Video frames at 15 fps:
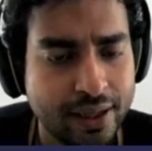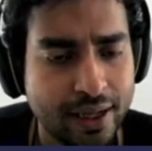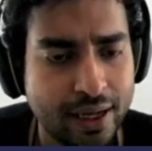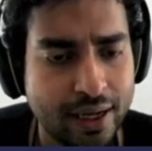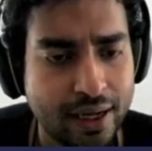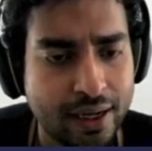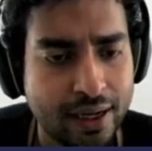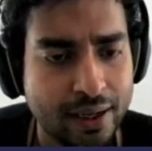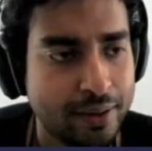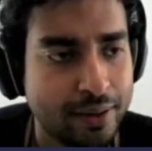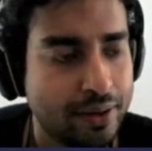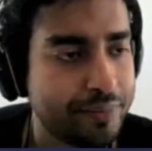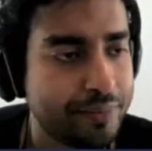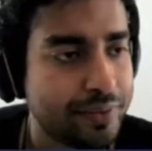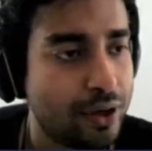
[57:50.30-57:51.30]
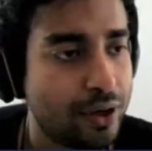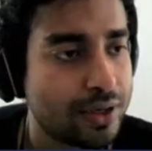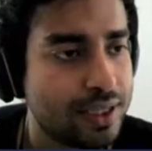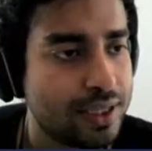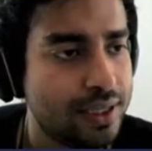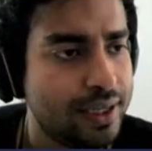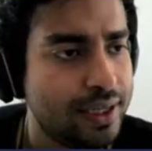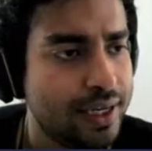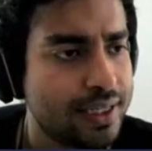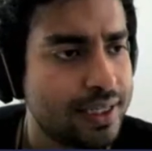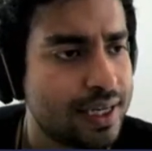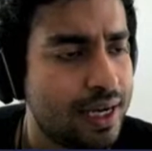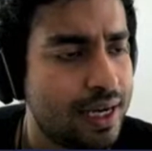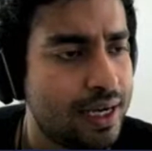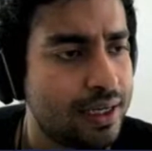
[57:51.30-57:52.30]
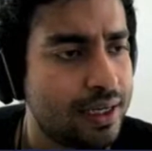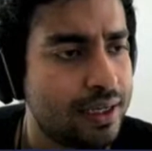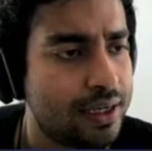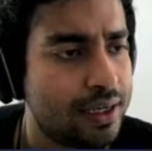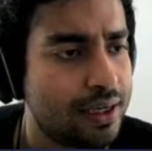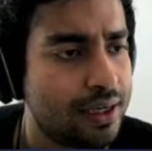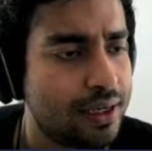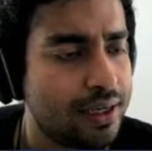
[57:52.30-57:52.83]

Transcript: Auxiliaries are